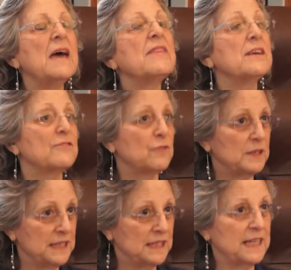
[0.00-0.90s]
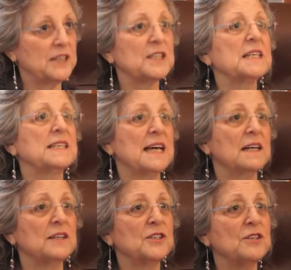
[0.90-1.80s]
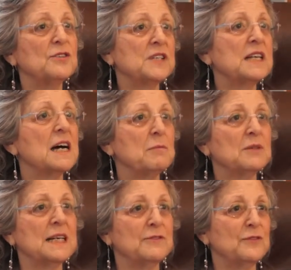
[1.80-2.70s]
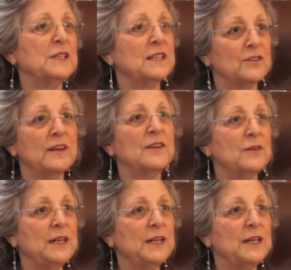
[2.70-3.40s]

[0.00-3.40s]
And therefore detached, exactly. So you'll see couples out for dinner and they're